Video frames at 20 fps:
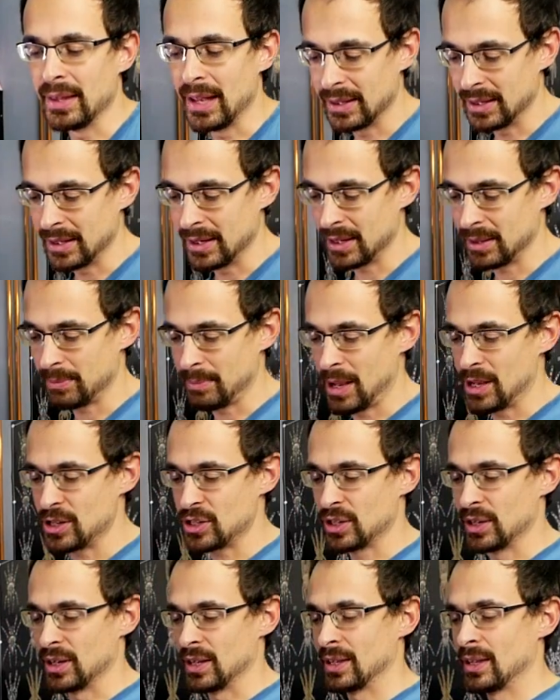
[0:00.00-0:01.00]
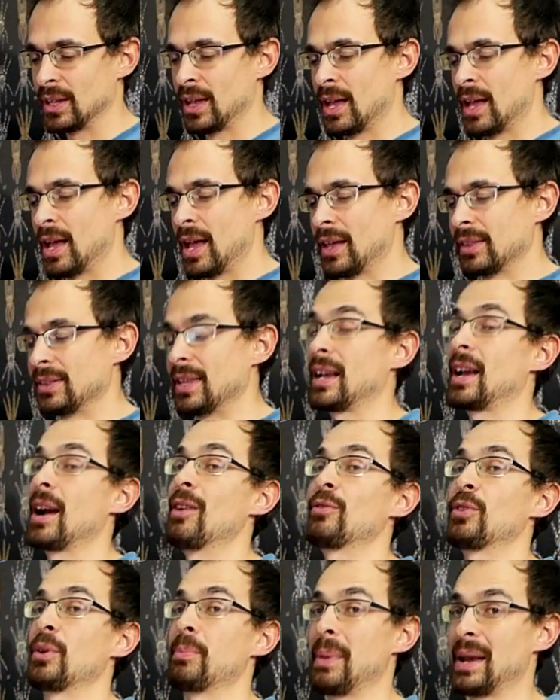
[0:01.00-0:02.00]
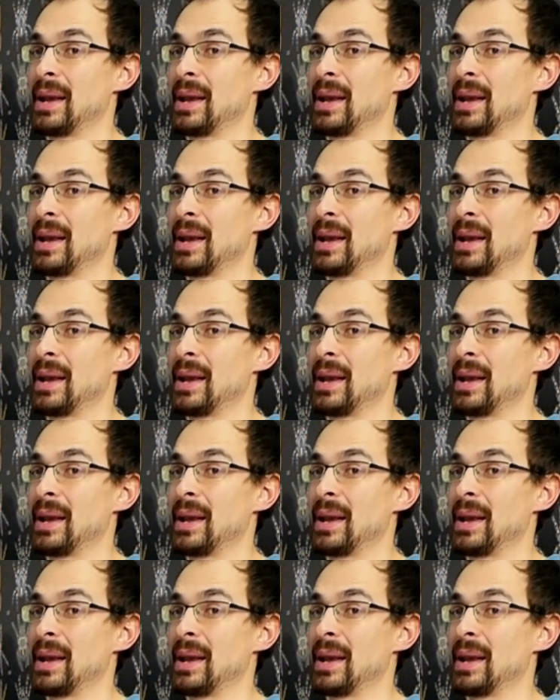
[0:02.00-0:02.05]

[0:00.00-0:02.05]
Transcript: I didn't mention it, they come from